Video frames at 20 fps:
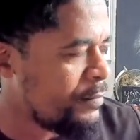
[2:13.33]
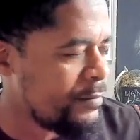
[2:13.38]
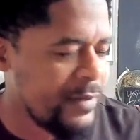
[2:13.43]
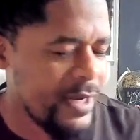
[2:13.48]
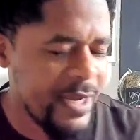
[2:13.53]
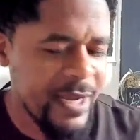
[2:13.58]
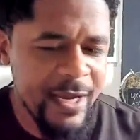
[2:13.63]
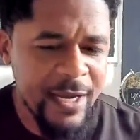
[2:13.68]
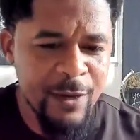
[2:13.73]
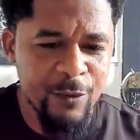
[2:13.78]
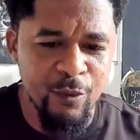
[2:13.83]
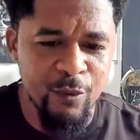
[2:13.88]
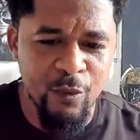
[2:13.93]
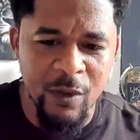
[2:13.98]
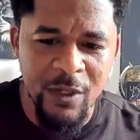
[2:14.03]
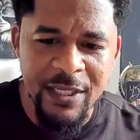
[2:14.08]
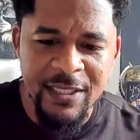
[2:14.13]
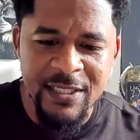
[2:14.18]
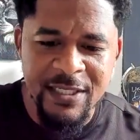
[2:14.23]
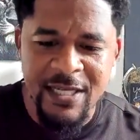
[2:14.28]
it
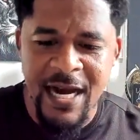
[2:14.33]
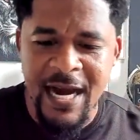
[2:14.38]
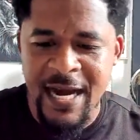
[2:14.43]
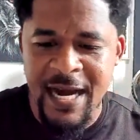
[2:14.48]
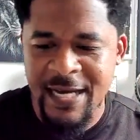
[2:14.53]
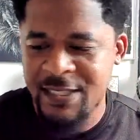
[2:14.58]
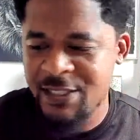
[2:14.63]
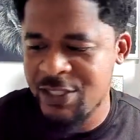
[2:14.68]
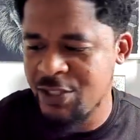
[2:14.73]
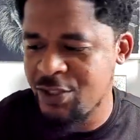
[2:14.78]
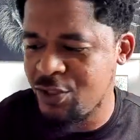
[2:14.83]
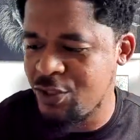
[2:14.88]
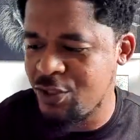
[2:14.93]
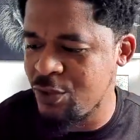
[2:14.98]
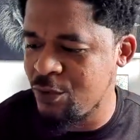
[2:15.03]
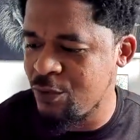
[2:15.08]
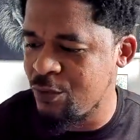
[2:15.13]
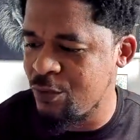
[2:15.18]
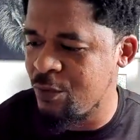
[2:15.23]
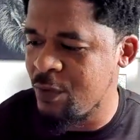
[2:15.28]
really ties
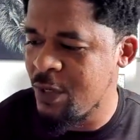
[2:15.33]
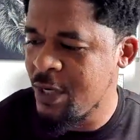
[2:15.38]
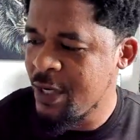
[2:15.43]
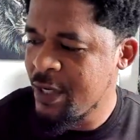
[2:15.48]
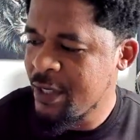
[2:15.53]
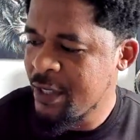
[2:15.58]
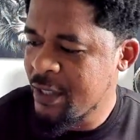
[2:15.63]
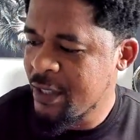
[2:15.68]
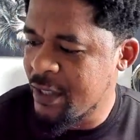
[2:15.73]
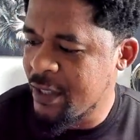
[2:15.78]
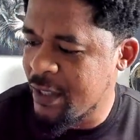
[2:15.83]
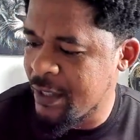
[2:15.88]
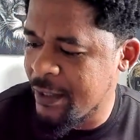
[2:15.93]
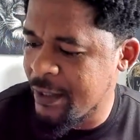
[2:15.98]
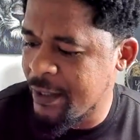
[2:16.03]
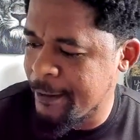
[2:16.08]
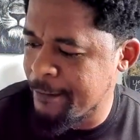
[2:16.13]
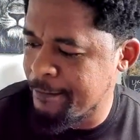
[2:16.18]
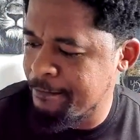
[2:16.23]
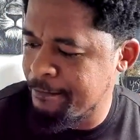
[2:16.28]
into
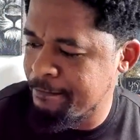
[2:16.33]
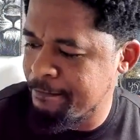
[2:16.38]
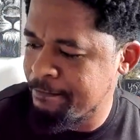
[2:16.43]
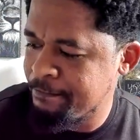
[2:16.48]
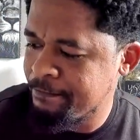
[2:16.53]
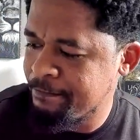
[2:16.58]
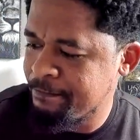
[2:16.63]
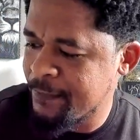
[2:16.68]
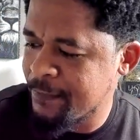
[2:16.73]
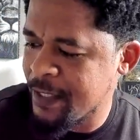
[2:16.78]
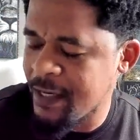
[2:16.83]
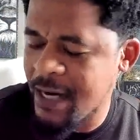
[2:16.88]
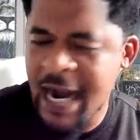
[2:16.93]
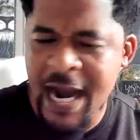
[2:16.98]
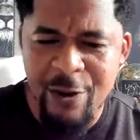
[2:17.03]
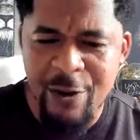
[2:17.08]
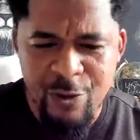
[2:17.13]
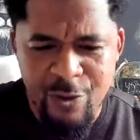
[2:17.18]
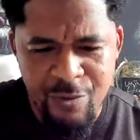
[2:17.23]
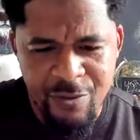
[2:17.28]
how
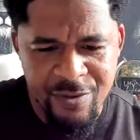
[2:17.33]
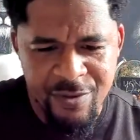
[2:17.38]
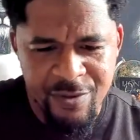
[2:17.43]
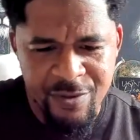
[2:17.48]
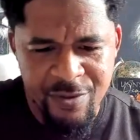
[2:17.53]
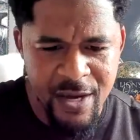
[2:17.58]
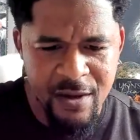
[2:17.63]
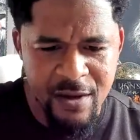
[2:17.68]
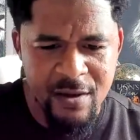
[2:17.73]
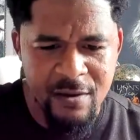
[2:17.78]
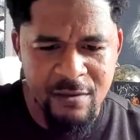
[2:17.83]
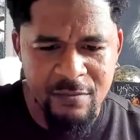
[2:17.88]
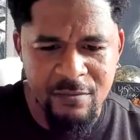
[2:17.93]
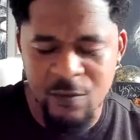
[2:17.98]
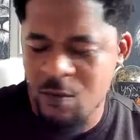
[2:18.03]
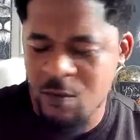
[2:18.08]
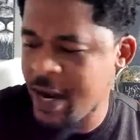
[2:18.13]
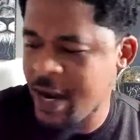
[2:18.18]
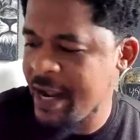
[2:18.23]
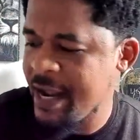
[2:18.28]
you think,
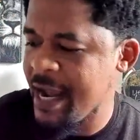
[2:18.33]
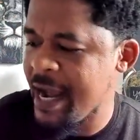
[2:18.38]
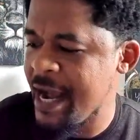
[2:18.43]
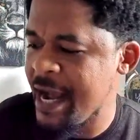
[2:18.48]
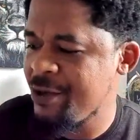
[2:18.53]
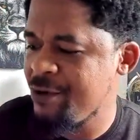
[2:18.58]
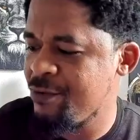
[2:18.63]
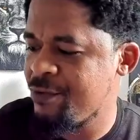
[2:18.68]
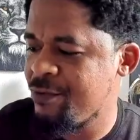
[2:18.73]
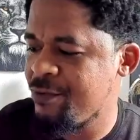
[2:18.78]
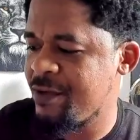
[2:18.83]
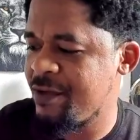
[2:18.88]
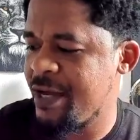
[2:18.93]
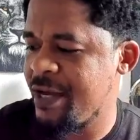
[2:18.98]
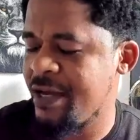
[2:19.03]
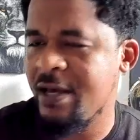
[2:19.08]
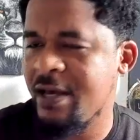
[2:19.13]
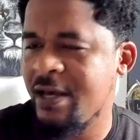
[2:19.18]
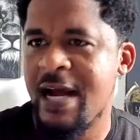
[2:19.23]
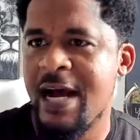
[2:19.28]
right? How you
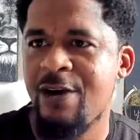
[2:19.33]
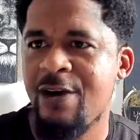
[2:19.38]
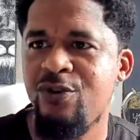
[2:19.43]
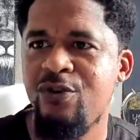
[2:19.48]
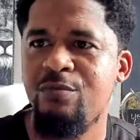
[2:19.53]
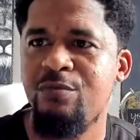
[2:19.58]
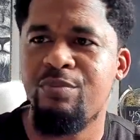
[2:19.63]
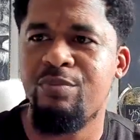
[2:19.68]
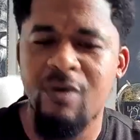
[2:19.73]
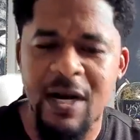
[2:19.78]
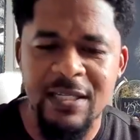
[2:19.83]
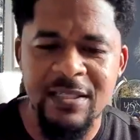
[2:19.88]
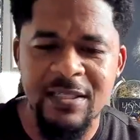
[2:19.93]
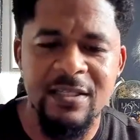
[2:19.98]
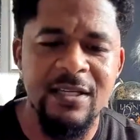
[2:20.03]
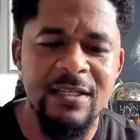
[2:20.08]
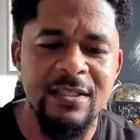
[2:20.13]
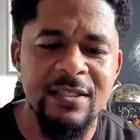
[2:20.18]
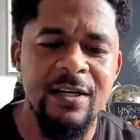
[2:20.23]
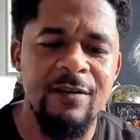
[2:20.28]
think and how you
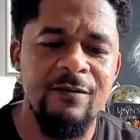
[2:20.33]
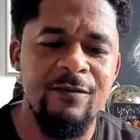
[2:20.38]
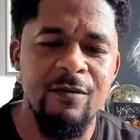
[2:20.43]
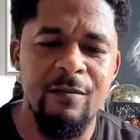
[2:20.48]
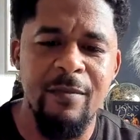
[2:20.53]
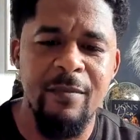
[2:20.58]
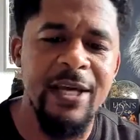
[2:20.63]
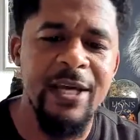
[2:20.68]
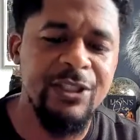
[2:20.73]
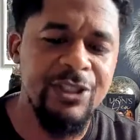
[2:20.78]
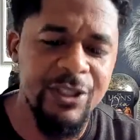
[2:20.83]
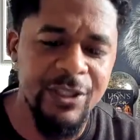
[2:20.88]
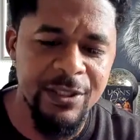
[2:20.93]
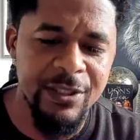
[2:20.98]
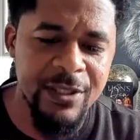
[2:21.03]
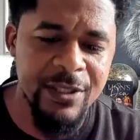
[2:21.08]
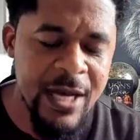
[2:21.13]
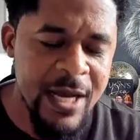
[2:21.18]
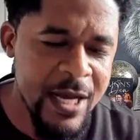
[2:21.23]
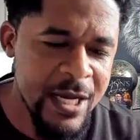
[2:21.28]
process information.
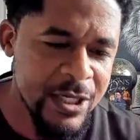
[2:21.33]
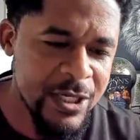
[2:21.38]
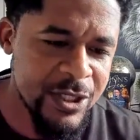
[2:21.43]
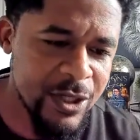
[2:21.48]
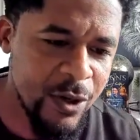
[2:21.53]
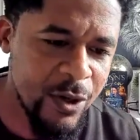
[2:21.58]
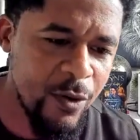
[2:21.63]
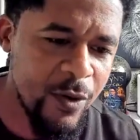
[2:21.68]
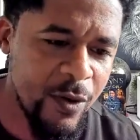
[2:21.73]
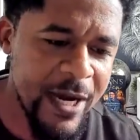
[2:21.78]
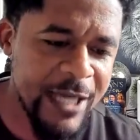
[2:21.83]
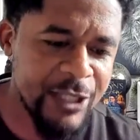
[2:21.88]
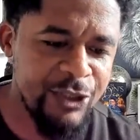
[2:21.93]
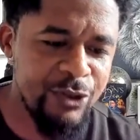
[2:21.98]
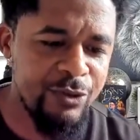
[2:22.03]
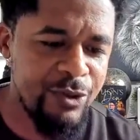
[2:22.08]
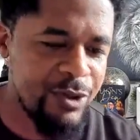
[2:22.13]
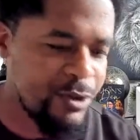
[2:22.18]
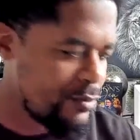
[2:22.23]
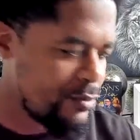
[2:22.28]
So as you
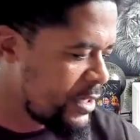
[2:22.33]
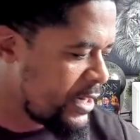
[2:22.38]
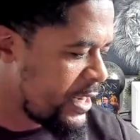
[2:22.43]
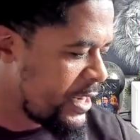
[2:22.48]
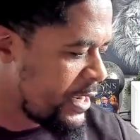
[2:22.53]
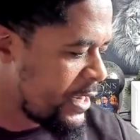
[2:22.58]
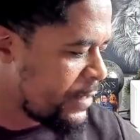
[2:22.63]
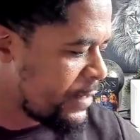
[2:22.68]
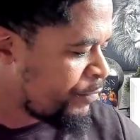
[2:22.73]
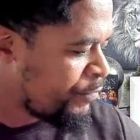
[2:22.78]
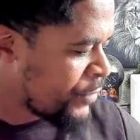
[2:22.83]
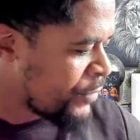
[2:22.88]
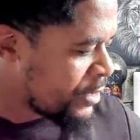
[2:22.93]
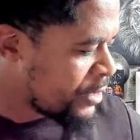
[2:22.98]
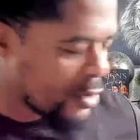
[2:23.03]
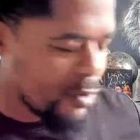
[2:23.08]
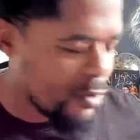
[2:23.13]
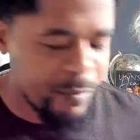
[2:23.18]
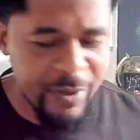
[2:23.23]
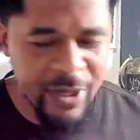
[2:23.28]
tuning in,
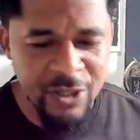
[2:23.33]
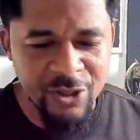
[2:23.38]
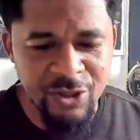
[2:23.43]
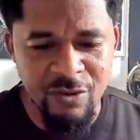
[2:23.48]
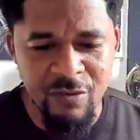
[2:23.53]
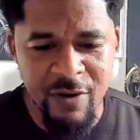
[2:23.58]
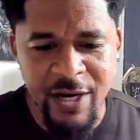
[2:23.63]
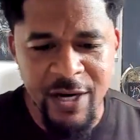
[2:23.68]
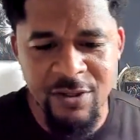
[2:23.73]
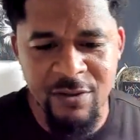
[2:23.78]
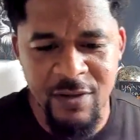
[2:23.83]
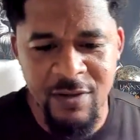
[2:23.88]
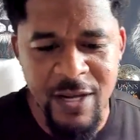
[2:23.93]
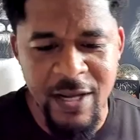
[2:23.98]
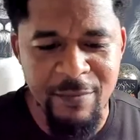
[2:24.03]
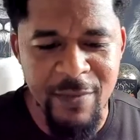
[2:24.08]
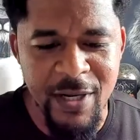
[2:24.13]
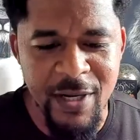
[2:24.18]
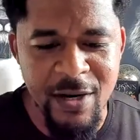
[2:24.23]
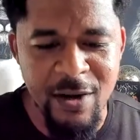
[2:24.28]
don't be a stranger.
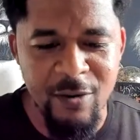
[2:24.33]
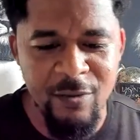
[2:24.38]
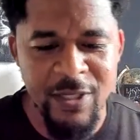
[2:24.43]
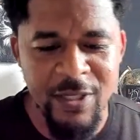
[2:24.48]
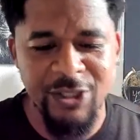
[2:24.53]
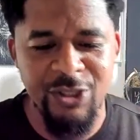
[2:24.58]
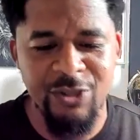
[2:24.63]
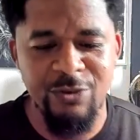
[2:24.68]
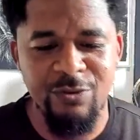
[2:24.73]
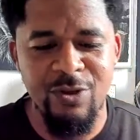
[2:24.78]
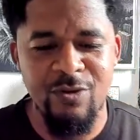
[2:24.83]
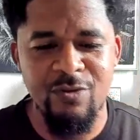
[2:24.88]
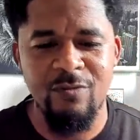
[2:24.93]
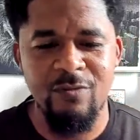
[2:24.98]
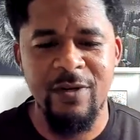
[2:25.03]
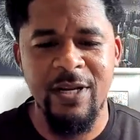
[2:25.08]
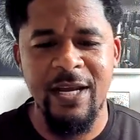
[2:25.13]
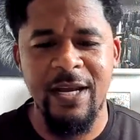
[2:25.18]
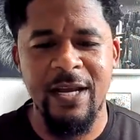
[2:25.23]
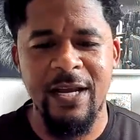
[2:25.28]
Let me know that you
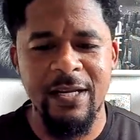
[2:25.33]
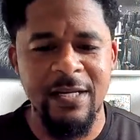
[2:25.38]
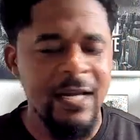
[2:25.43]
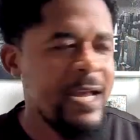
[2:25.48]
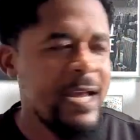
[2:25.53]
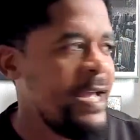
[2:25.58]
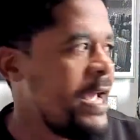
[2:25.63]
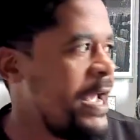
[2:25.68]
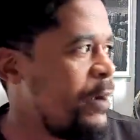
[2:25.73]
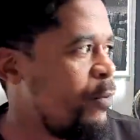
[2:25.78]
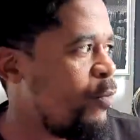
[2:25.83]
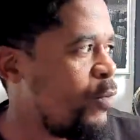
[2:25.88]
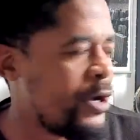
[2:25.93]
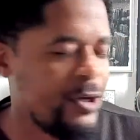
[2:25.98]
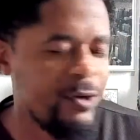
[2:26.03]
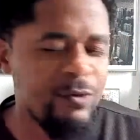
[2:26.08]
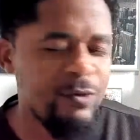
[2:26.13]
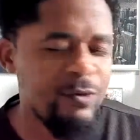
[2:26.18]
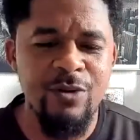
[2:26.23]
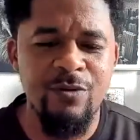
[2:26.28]
tuned in and where
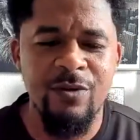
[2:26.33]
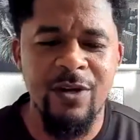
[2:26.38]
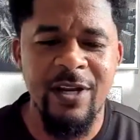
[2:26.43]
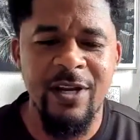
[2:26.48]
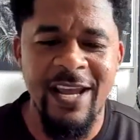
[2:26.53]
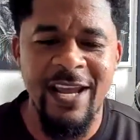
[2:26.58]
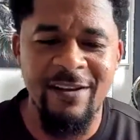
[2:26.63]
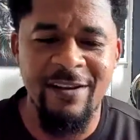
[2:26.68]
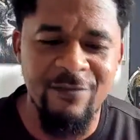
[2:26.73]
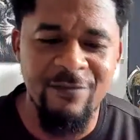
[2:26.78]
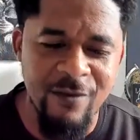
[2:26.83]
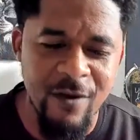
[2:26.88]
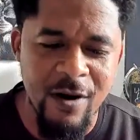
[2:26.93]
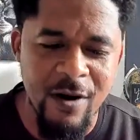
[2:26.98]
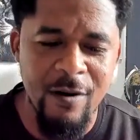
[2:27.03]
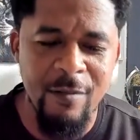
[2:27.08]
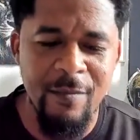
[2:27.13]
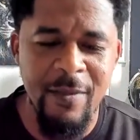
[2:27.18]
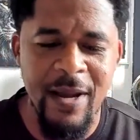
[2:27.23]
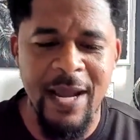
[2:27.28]
you tuning in
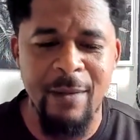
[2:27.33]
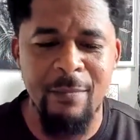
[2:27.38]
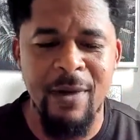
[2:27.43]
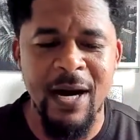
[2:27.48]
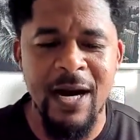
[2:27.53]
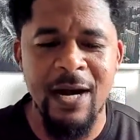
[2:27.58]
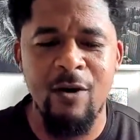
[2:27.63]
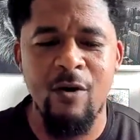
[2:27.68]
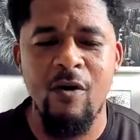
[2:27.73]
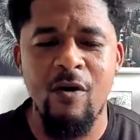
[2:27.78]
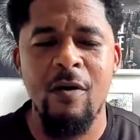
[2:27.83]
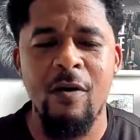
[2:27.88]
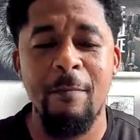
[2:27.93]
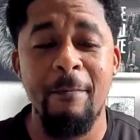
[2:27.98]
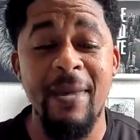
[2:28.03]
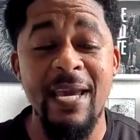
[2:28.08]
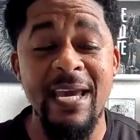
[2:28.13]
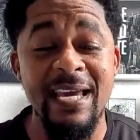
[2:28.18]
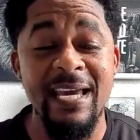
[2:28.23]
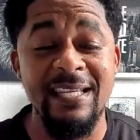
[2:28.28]
from. And by all
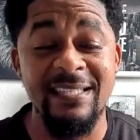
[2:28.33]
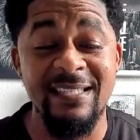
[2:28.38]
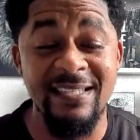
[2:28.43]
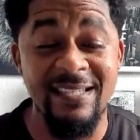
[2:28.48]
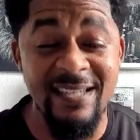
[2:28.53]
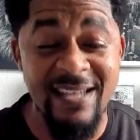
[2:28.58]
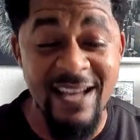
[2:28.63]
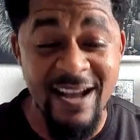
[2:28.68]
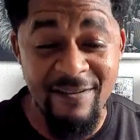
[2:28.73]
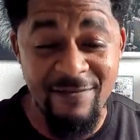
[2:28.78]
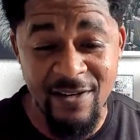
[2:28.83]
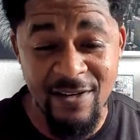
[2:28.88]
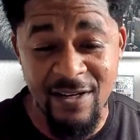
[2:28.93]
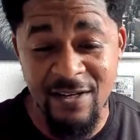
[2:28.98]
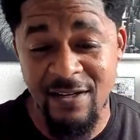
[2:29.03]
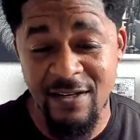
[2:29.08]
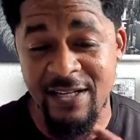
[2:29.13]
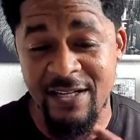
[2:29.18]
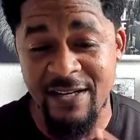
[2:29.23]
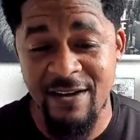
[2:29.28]
means,
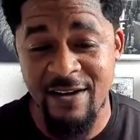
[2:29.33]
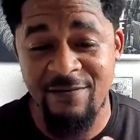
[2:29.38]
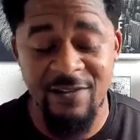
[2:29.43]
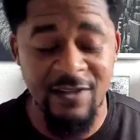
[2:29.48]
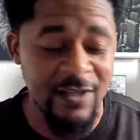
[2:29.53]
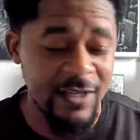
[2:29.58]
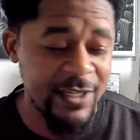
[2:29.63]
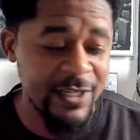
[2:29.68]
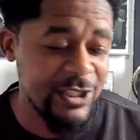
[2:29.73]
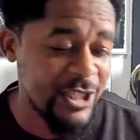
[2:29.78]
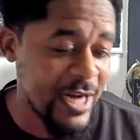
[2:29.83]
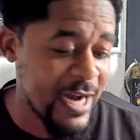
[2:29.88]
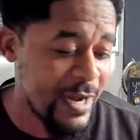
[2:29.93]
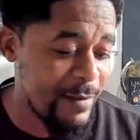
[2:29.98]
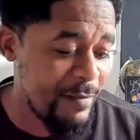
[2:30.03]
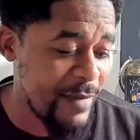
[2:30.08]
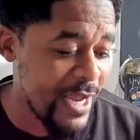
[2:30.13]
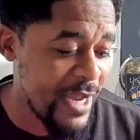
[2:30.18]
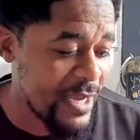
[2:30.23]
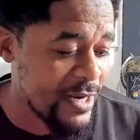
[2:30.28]
definitely
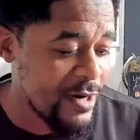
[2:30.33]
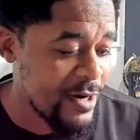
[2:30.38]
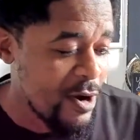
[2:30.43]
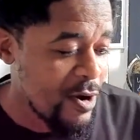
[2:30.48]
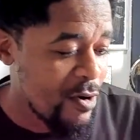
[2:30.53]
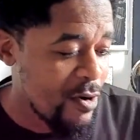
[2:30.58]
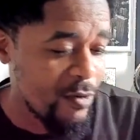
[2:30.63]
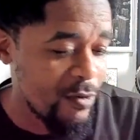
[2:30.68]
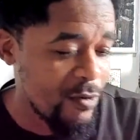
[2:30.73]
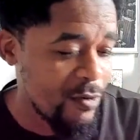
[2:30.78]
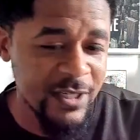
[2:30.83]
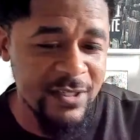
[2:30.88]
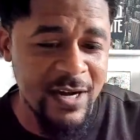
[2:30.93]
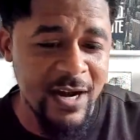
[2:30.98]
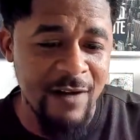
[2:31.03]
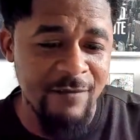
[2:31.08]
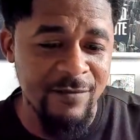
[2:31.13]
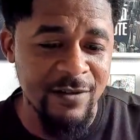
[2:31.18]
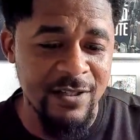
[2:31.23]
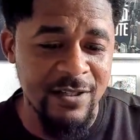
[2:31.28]
chime in on this
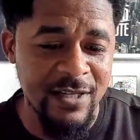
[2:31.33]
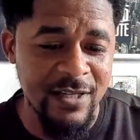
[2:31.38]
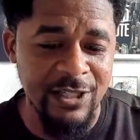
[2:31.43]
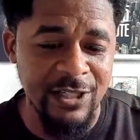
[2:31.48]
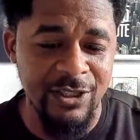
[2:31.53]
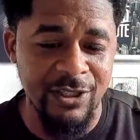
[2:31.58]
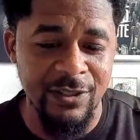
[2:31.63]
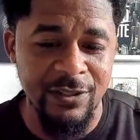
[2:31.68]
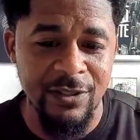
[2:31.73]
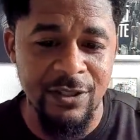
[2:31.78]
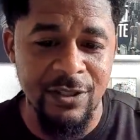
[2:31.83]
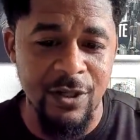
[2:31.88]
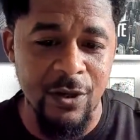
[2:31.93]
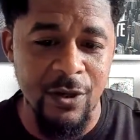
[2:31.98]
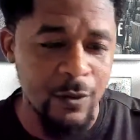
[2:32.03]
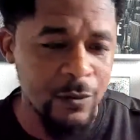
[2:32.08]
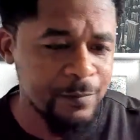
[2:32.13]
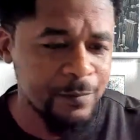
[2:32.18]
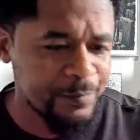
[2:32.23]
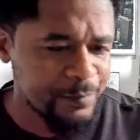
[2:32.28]
conversation. So